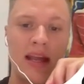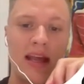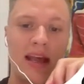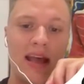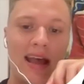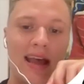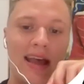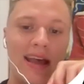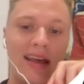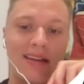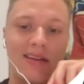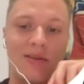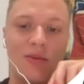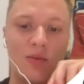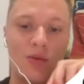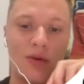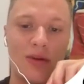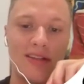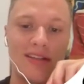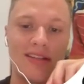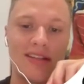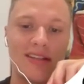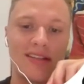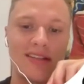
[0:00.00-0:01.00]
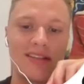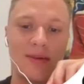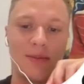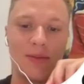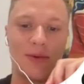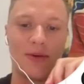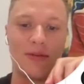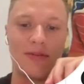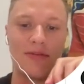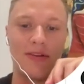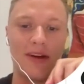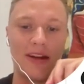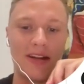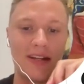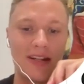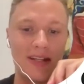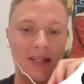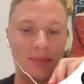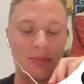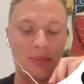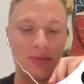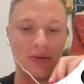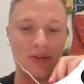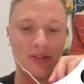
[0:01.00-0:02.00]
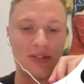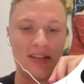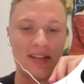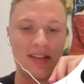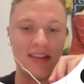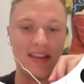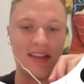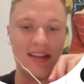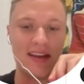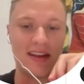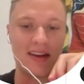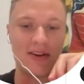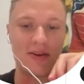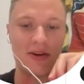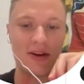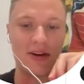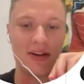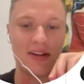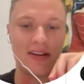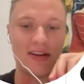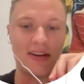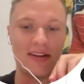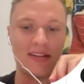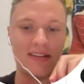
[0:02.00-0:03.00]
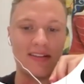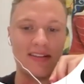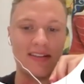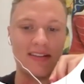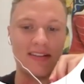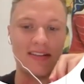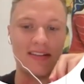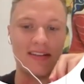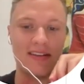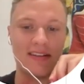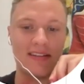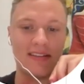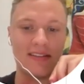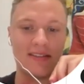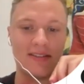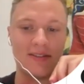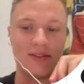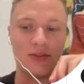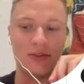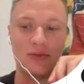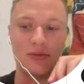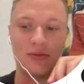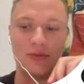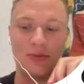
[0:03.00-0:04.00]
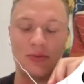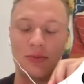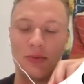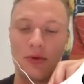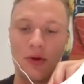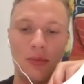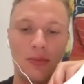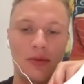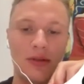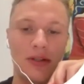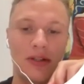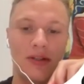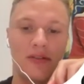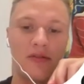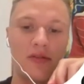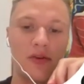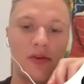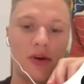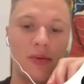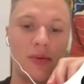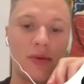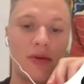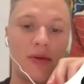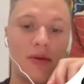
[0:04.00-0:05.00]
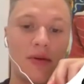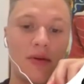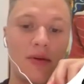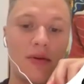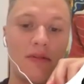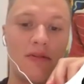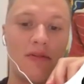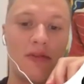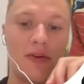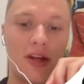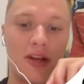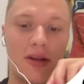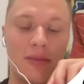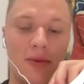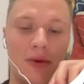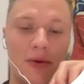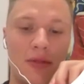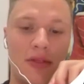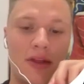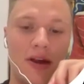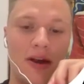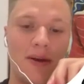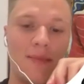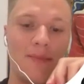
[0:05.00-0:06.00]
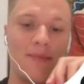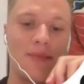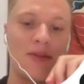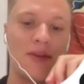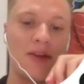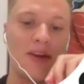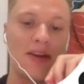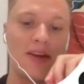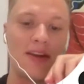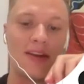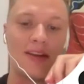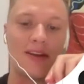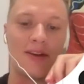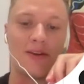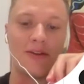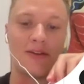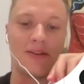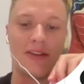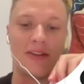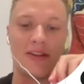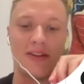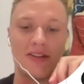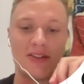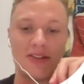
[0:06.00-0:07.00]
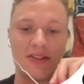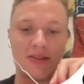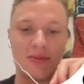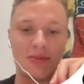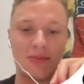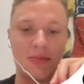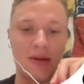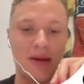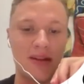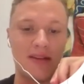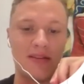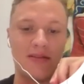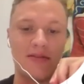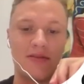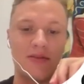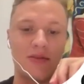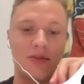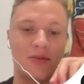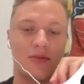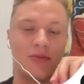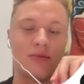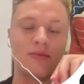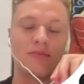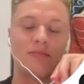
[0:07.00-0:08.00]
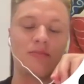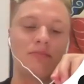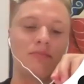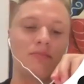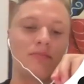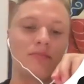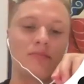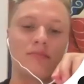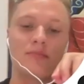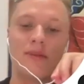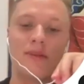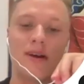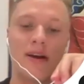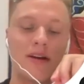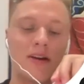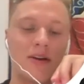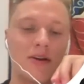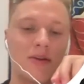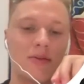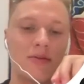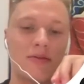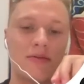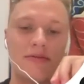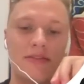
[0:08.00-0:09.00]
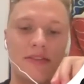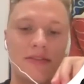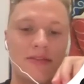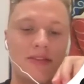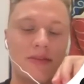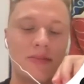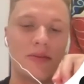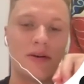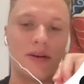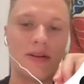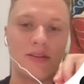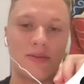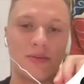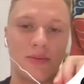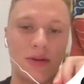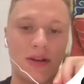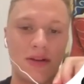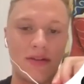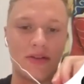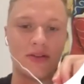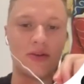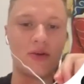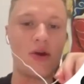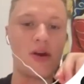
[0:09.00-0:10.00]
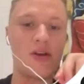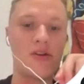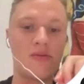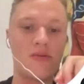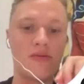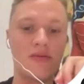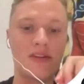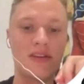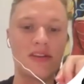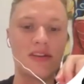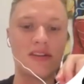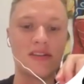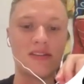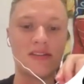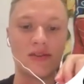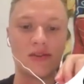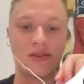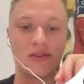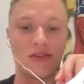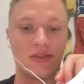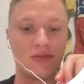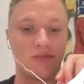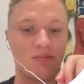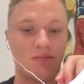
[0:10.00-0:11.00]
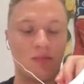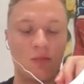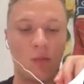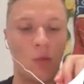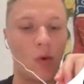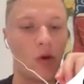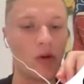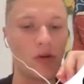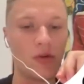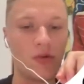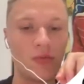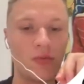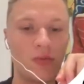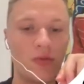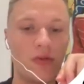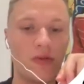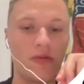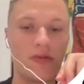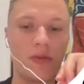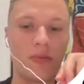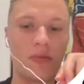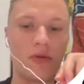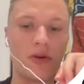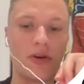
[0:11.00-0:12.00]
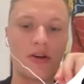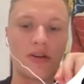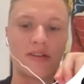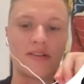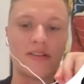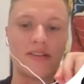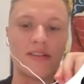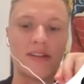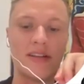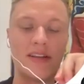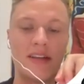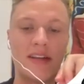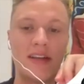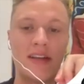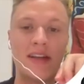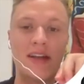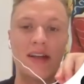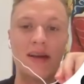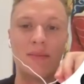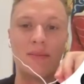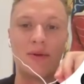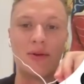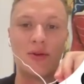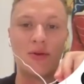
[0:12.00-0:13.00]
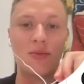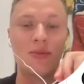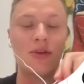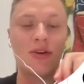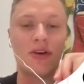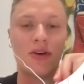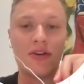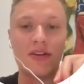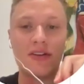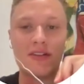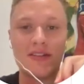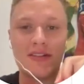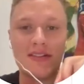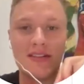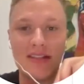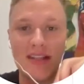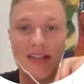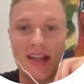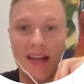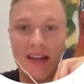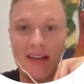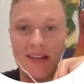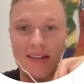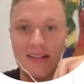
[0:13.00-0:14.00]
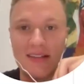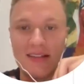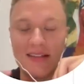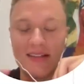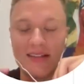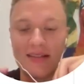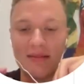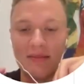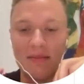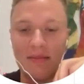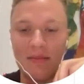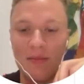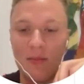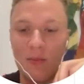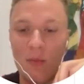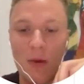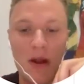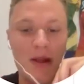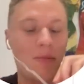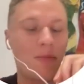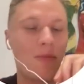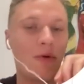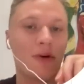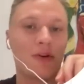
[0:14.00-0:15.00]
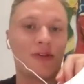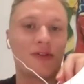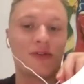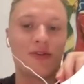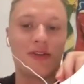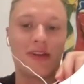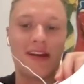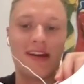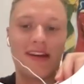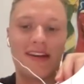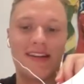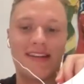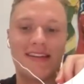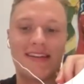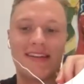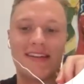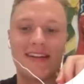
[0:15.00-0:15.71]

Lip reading: And once someone finally puts in their credit card details, you completely forget about them because they just spend a few, I don't know, $50, whatever your AOV is, on one or two of your products. But to be honest, there is way more to that.